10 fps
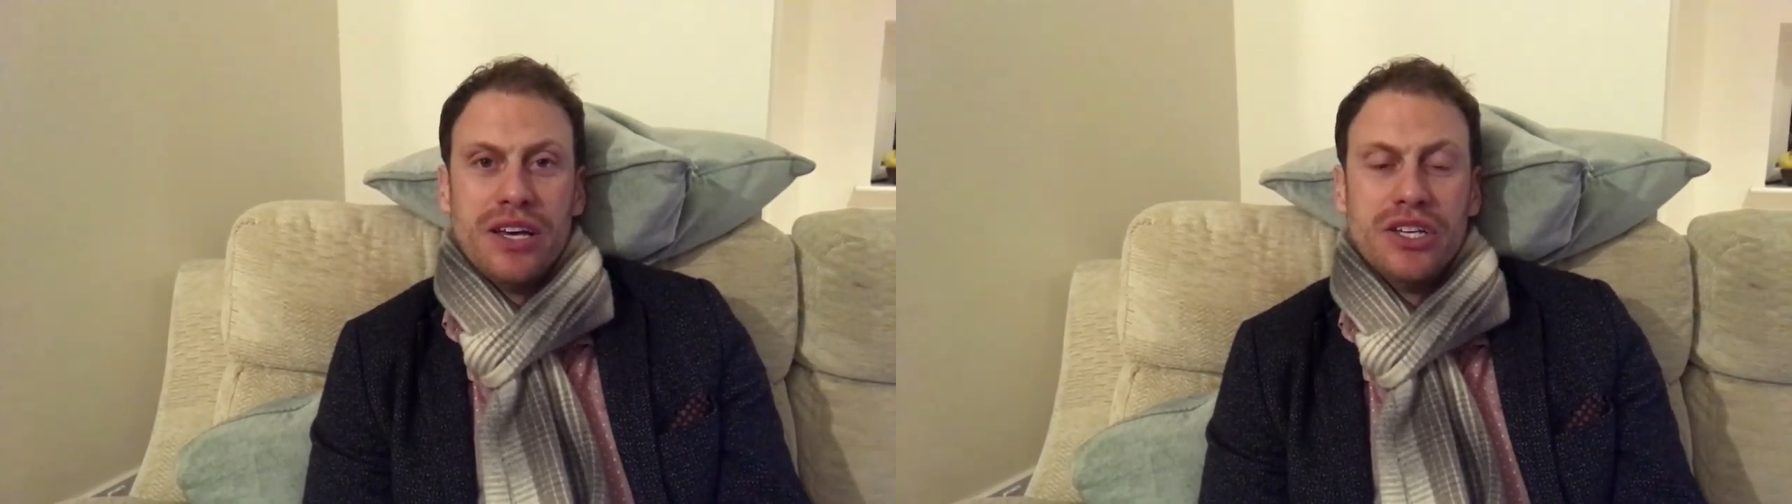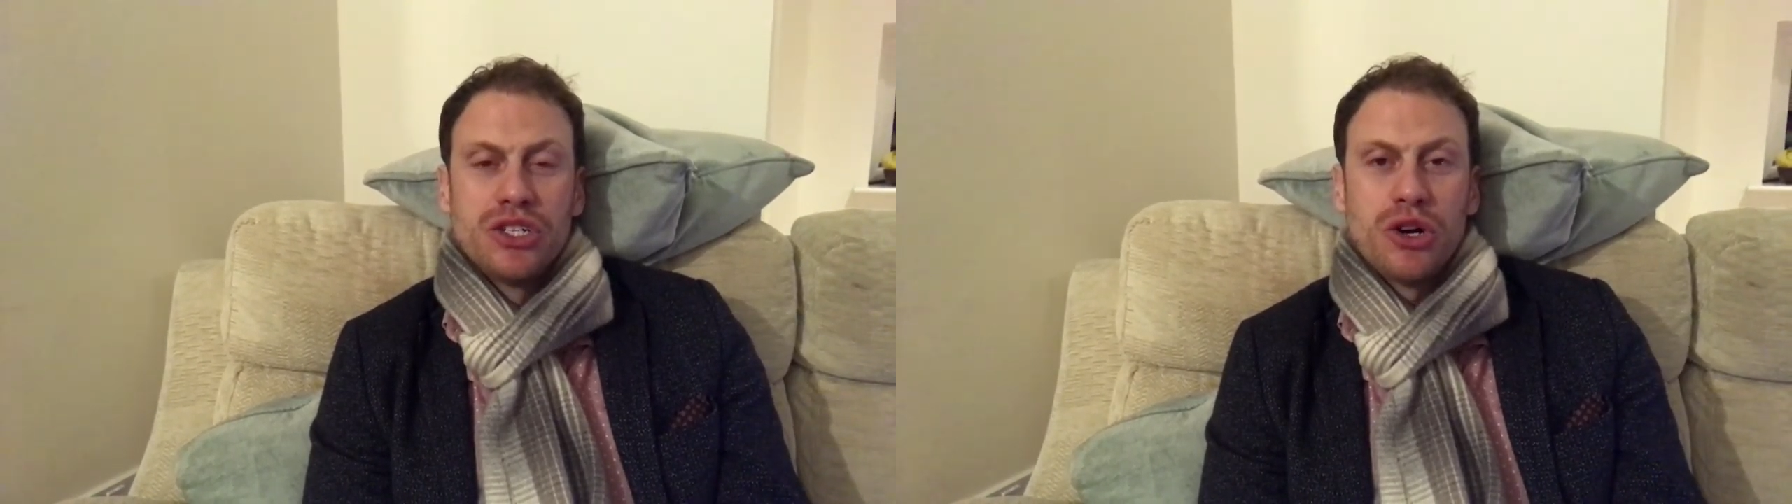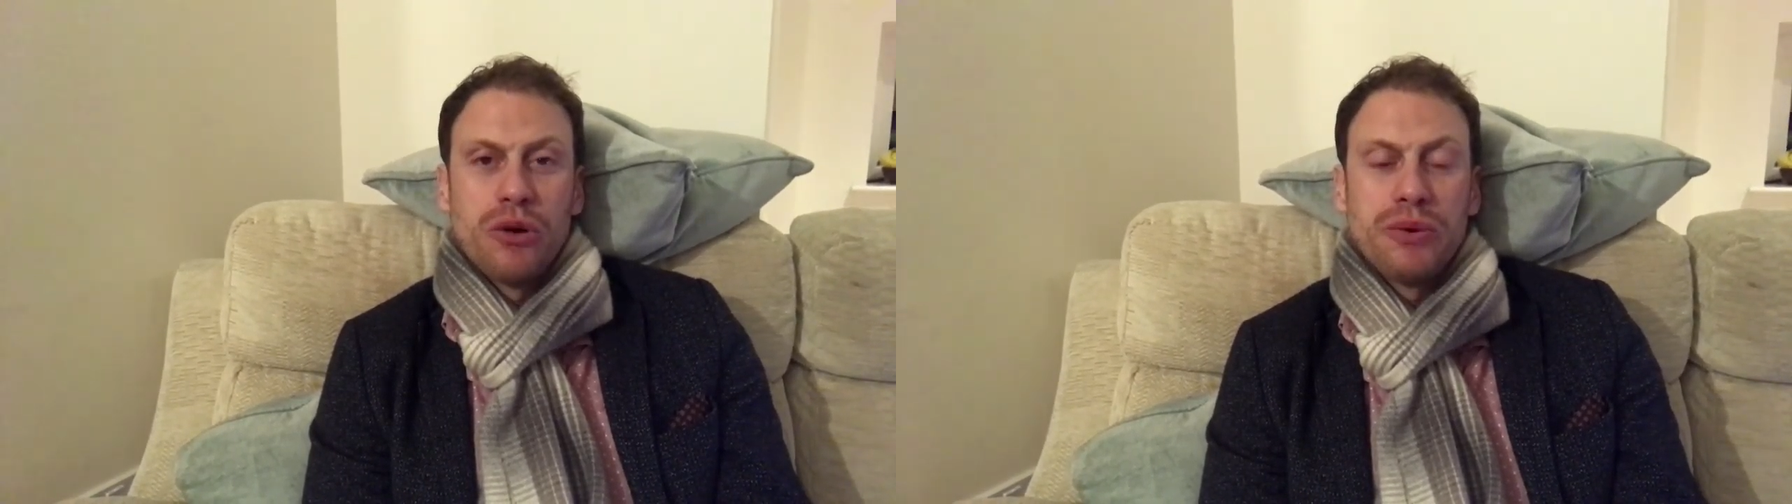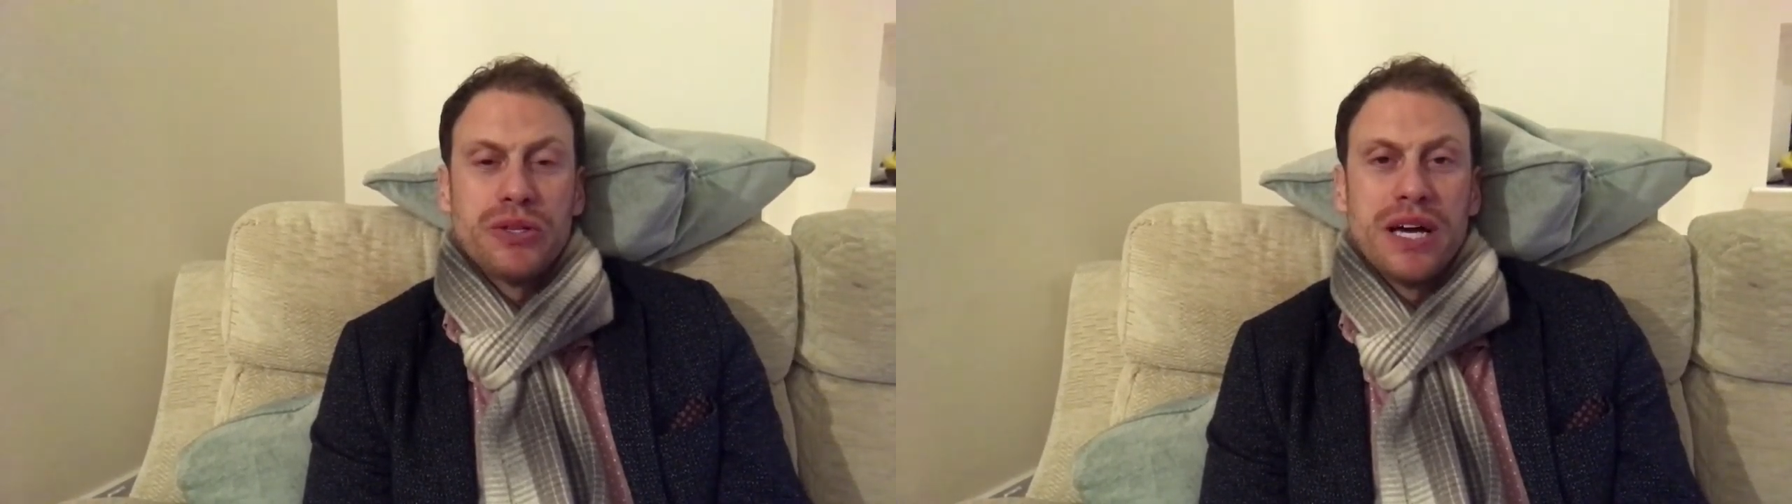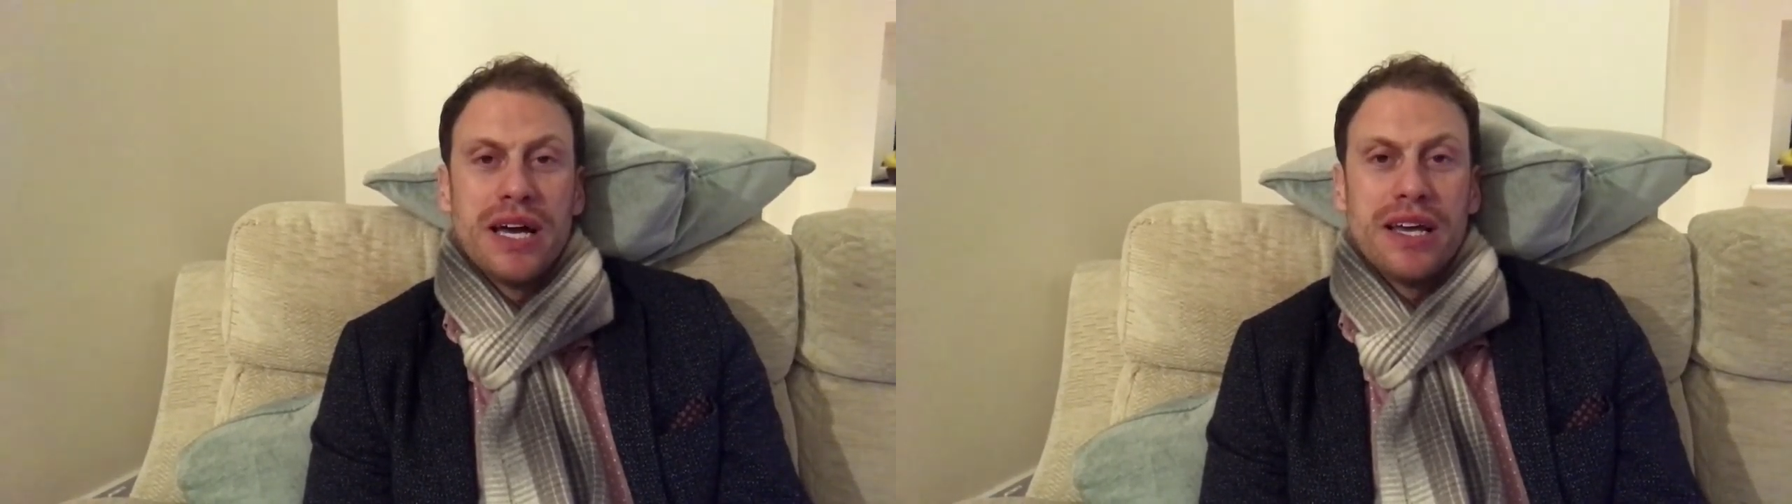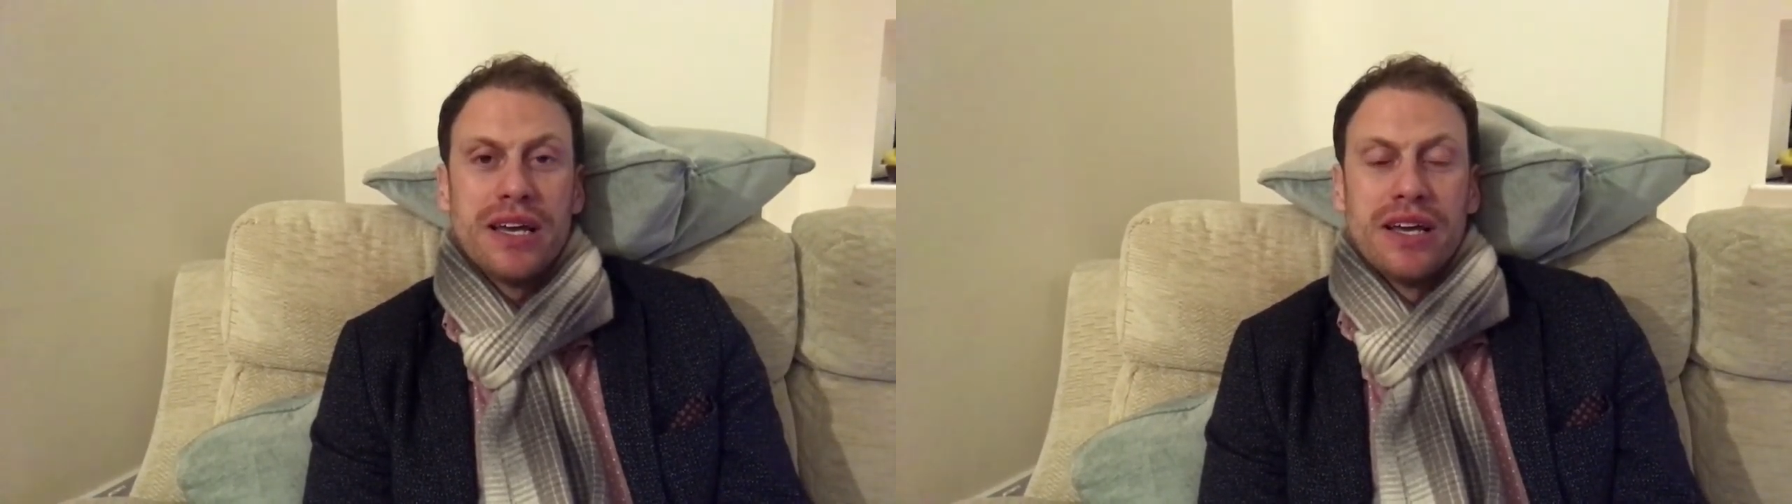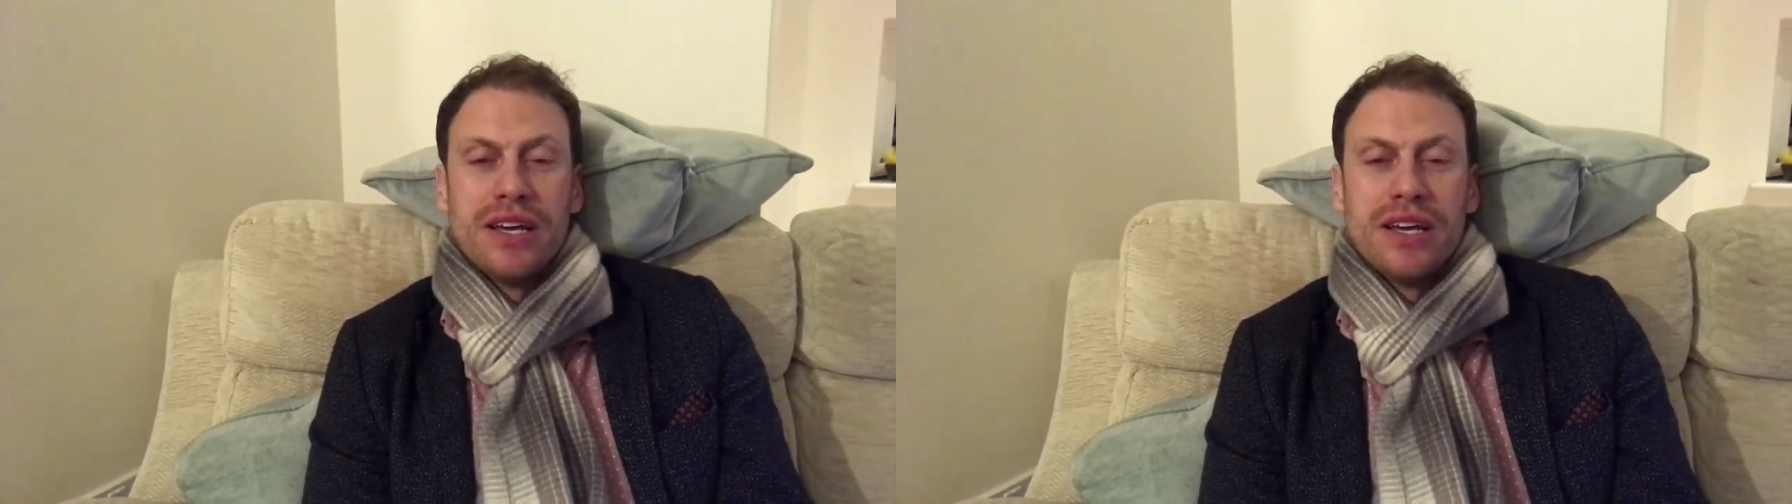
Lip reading: enjoyable day.